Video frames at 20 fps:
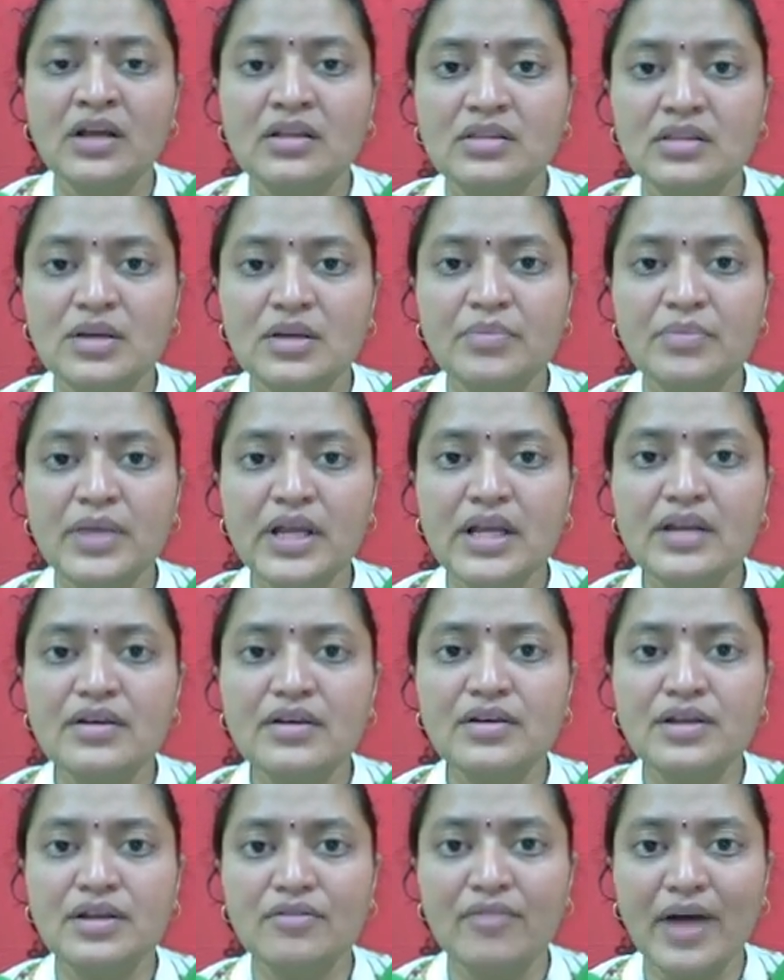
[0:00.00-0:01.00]
the main
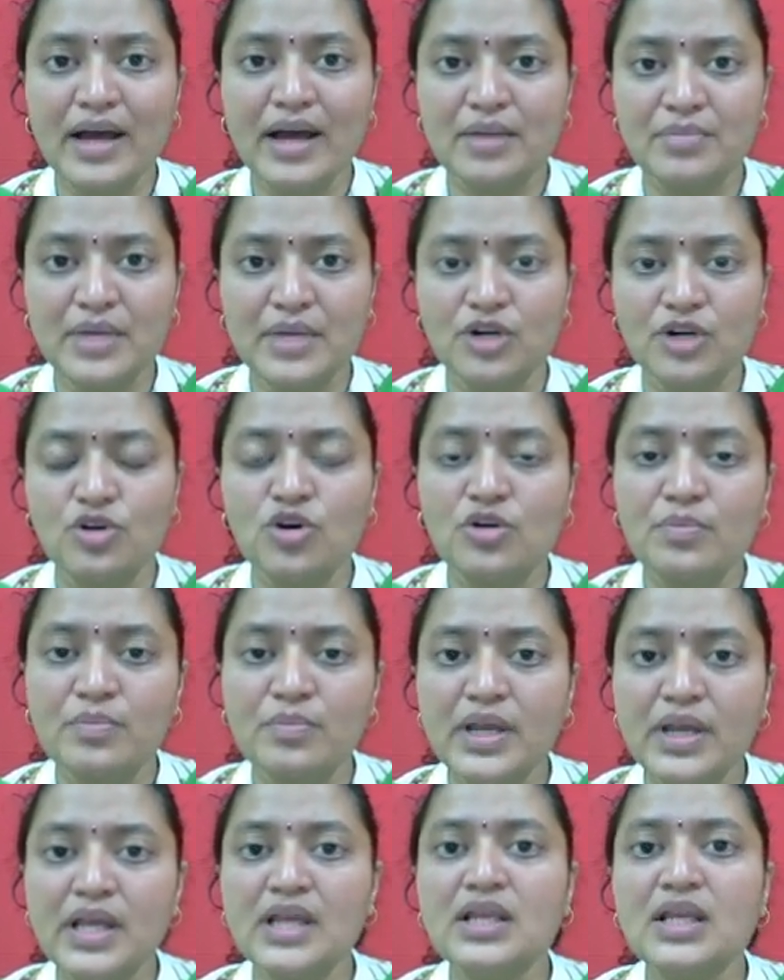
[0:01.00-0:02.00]
requirement or
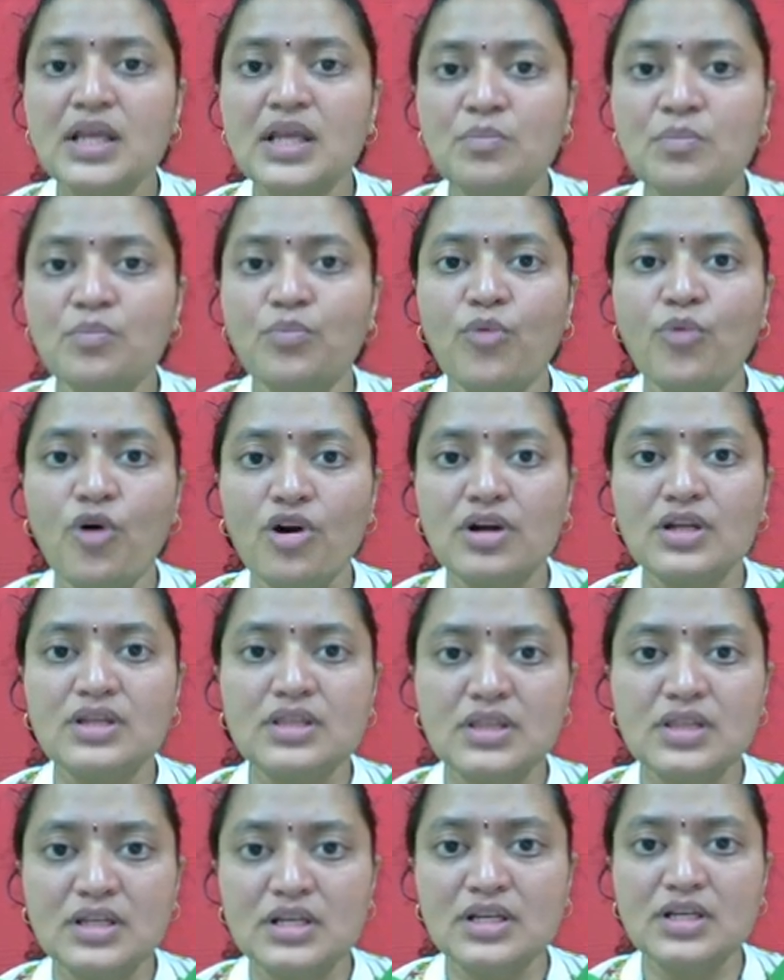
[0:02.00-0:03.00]
main
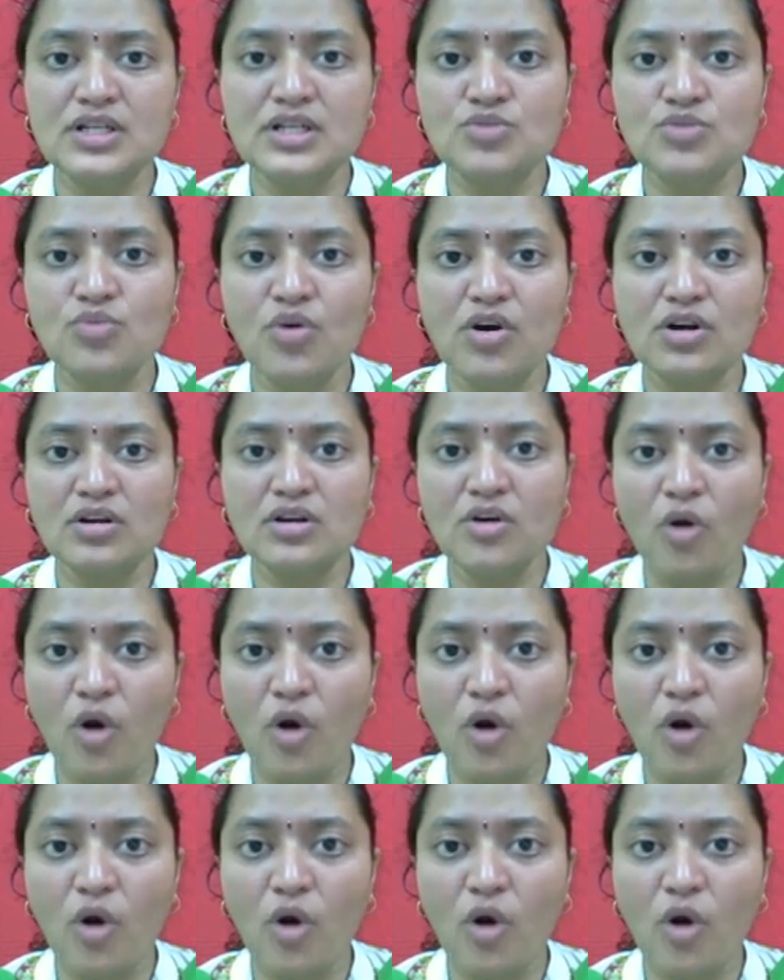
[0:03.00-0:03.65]
important thing is what?